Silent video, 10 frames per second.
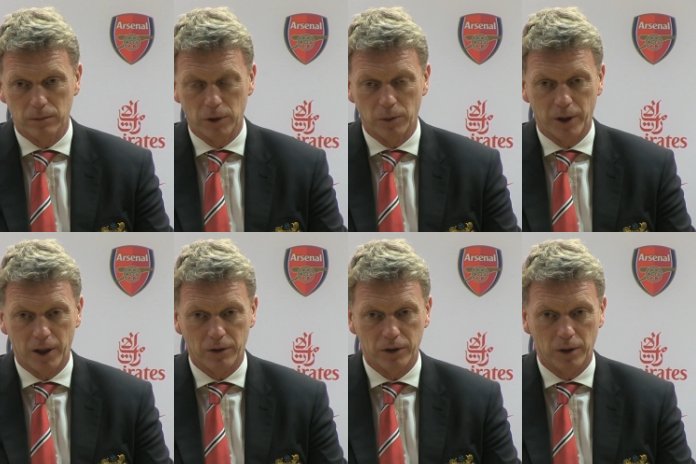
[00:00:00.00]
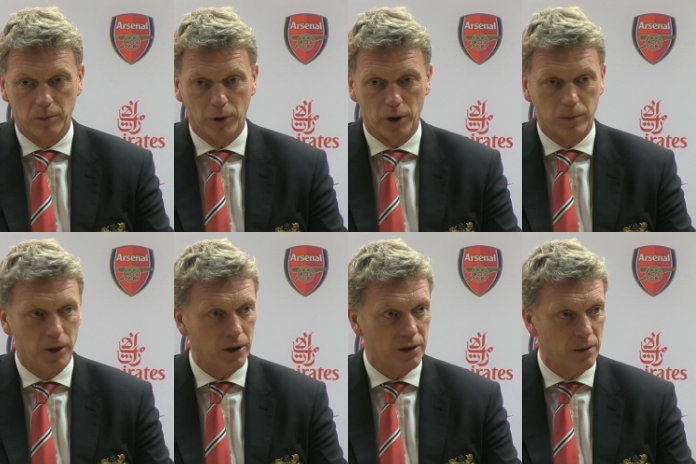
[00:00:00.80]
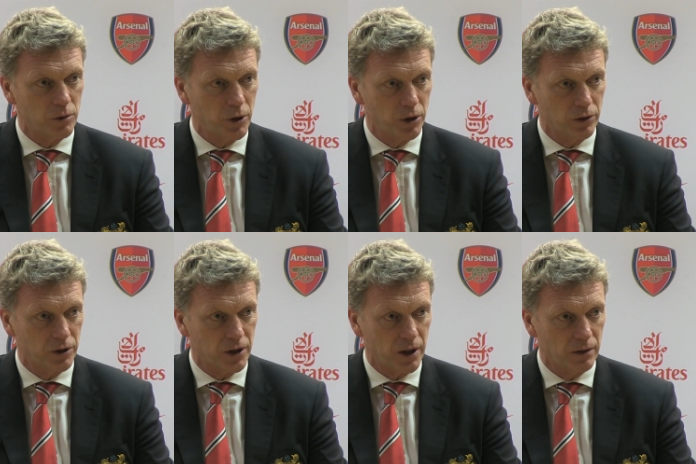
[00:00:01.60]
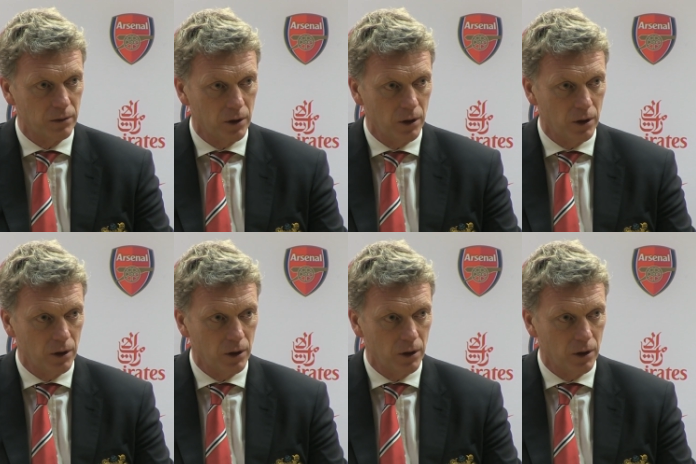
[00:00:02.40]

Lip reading: But we can't really bother about other teams. We can only try and